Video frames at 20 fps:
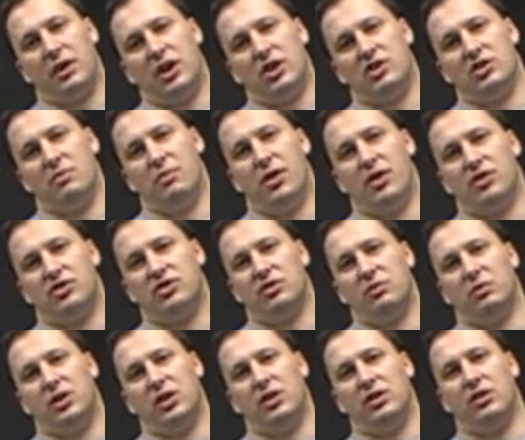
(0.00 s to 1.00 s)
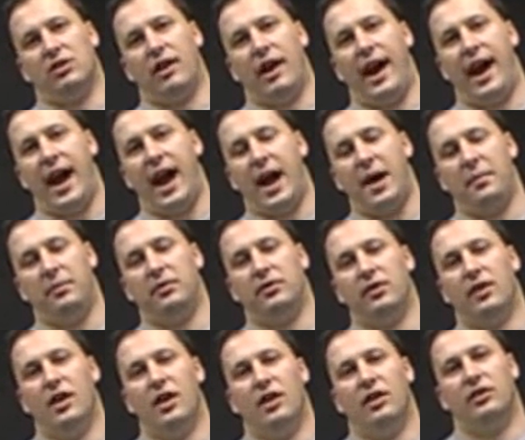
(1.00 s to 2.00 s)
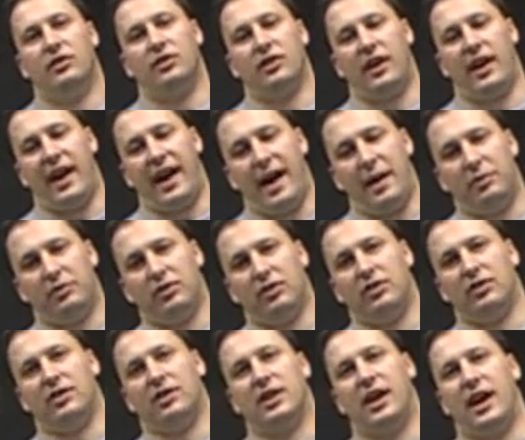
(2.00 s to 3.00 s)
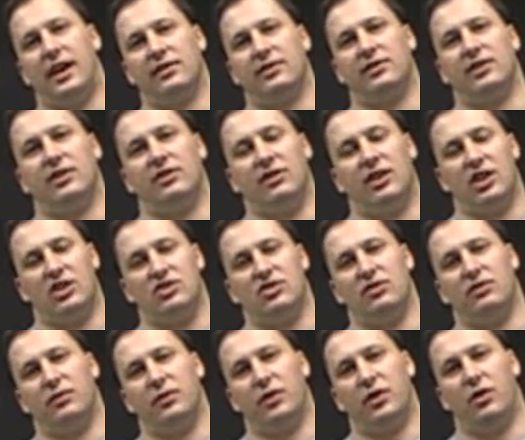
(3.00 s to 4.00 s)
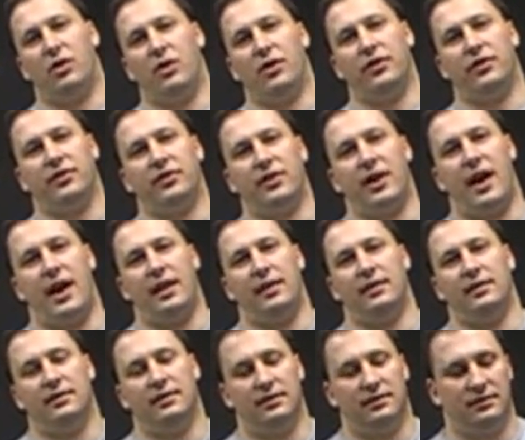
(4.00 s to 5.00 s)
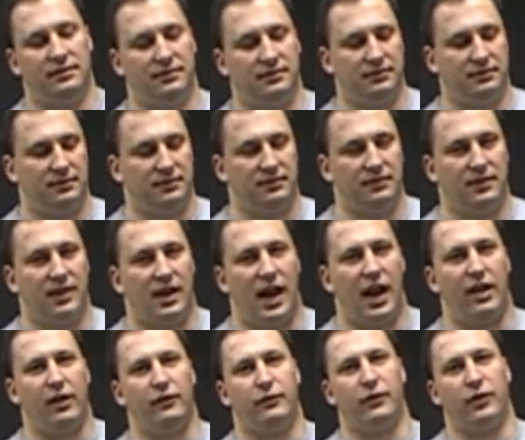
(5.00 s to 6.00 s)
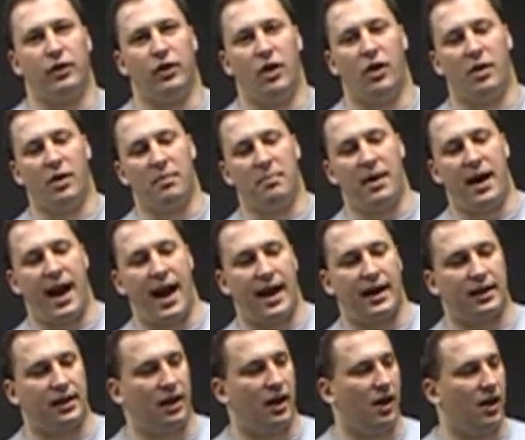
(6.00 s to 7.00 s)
your range of motion when you do abs, so your abs are under constant tension for the whole set. And then for lower back,